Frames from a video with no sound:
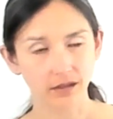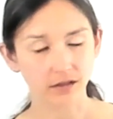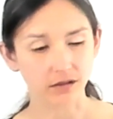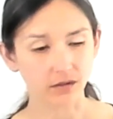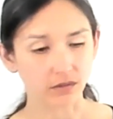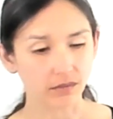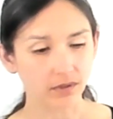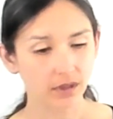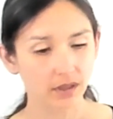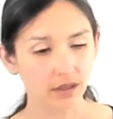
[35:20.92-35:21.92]
So,
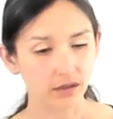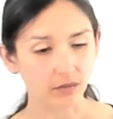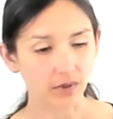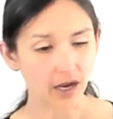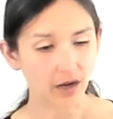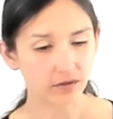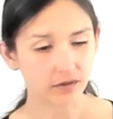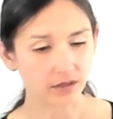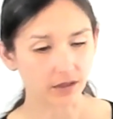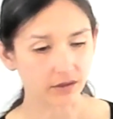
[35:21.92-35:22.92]
how to
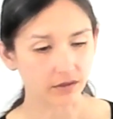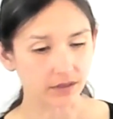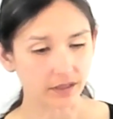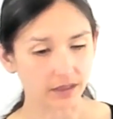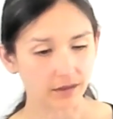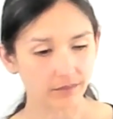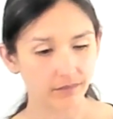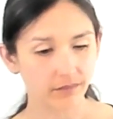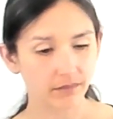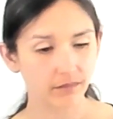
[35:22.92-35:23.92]
start your day.
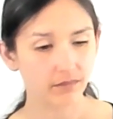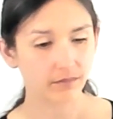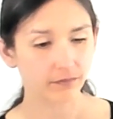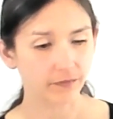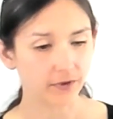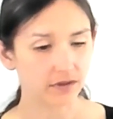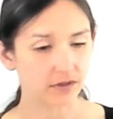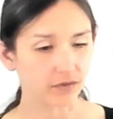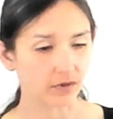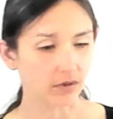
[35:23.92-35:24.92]

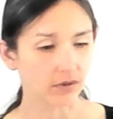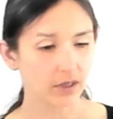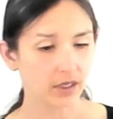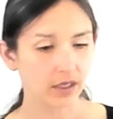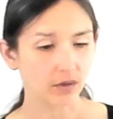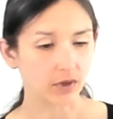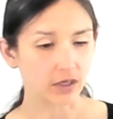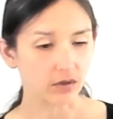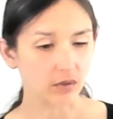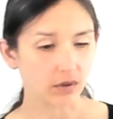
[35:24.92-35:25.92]
First of all, when
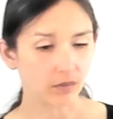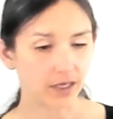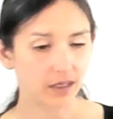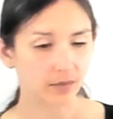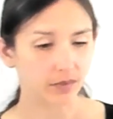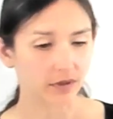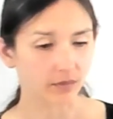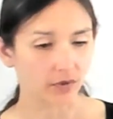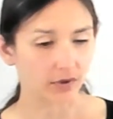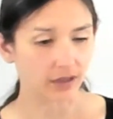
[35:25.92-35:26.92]
you wake up in the
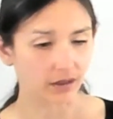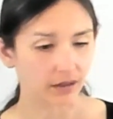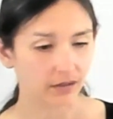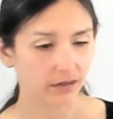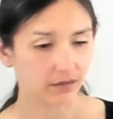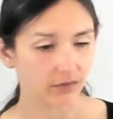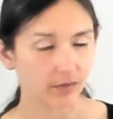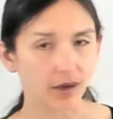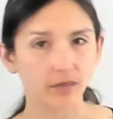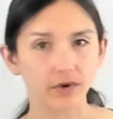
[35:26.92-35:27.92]
morning,
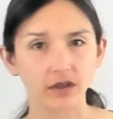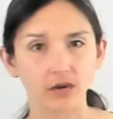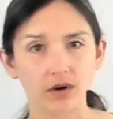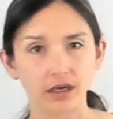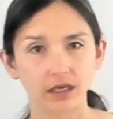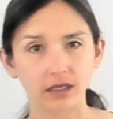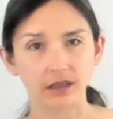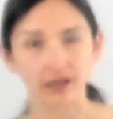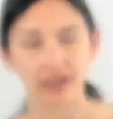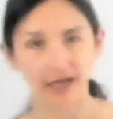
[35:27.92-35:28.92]
Remember, you are in
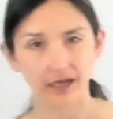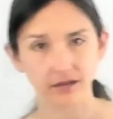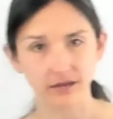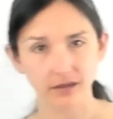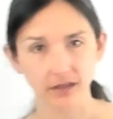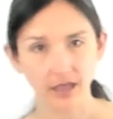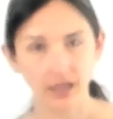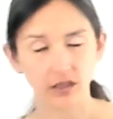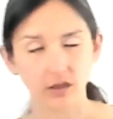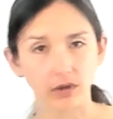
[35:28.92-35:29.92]
class.
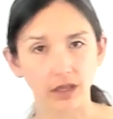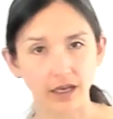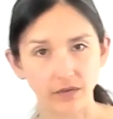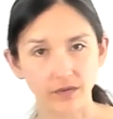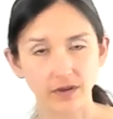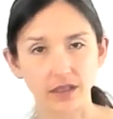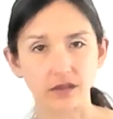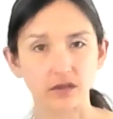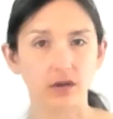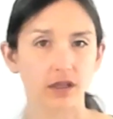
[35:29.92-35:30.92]
Your life
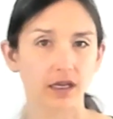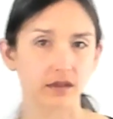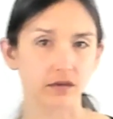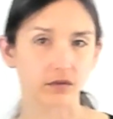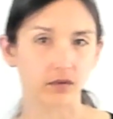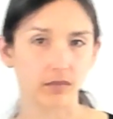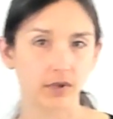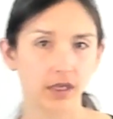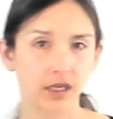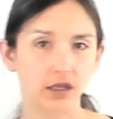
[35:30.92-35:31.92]
is your classroom.
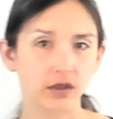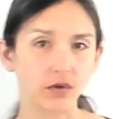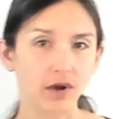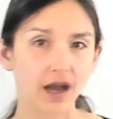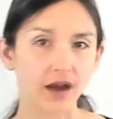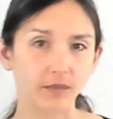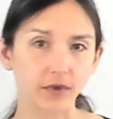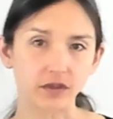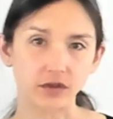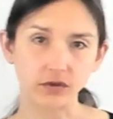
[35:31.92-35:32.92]
You have
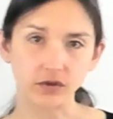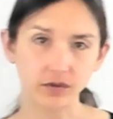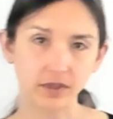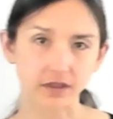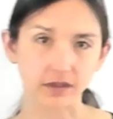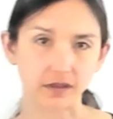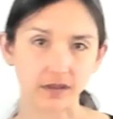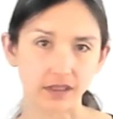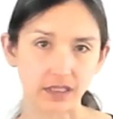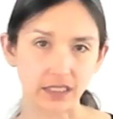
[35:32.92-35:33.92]
but two choices
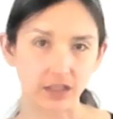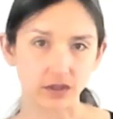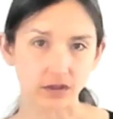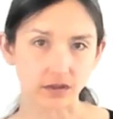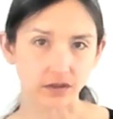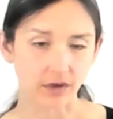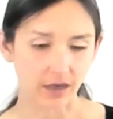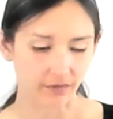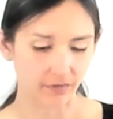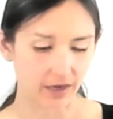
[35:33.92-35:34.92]
in teachers you
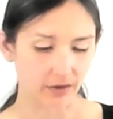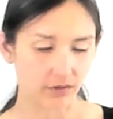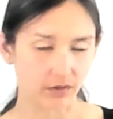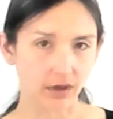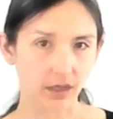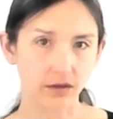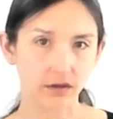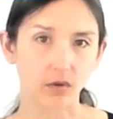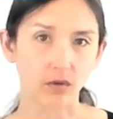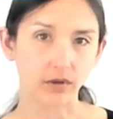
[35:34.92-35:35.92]
have either
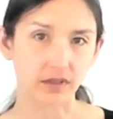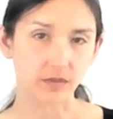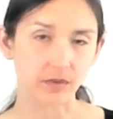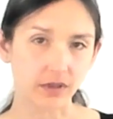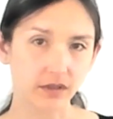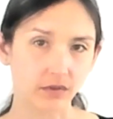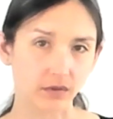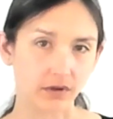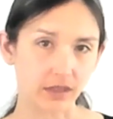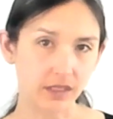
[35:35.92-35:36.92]
the Holy Spirit
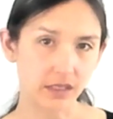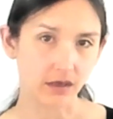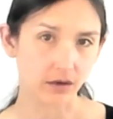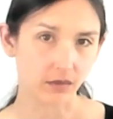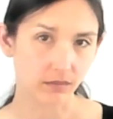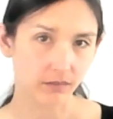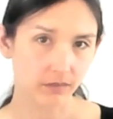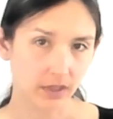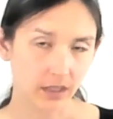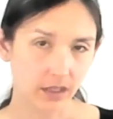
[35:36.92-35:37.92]
or the ego.
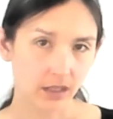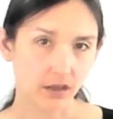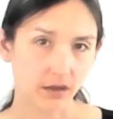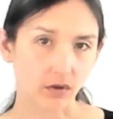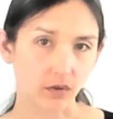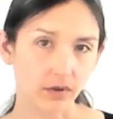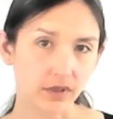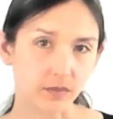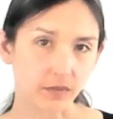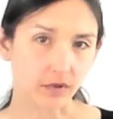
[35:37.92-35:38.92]
The Holy
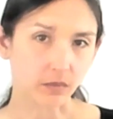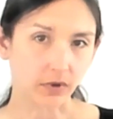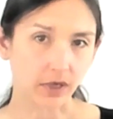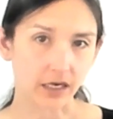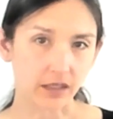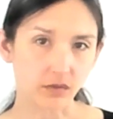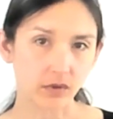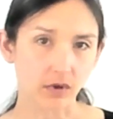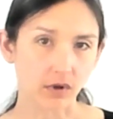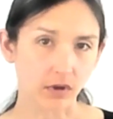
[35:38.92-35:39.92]
Spirit will guide you
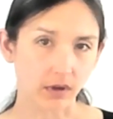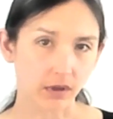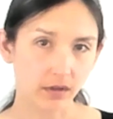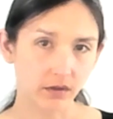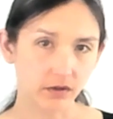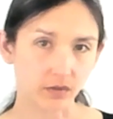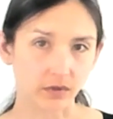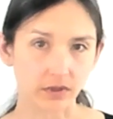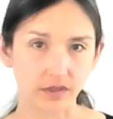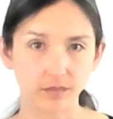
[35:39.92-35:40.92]
along
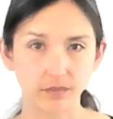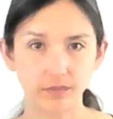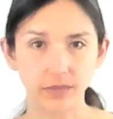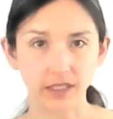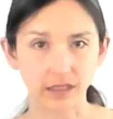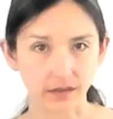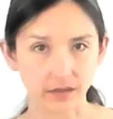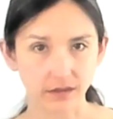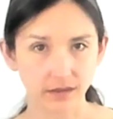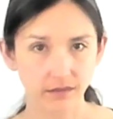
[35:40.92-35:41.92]
towards
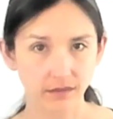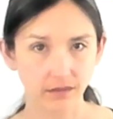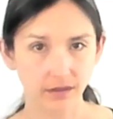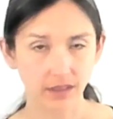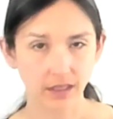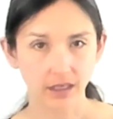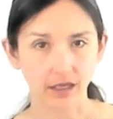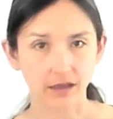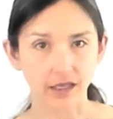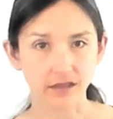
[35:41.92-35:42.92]
peace,
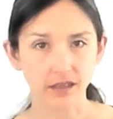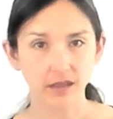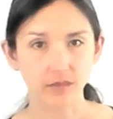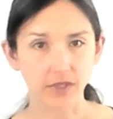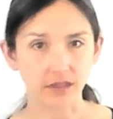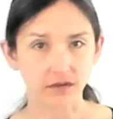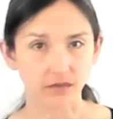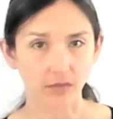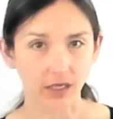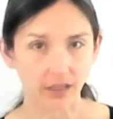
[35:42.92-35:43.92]
and that's peace
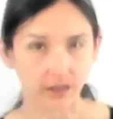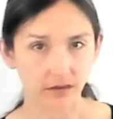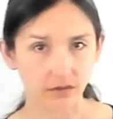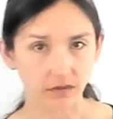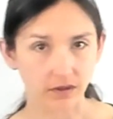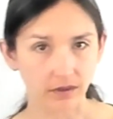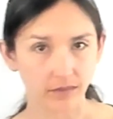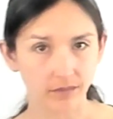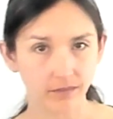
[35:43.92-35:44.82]
of mind, you see,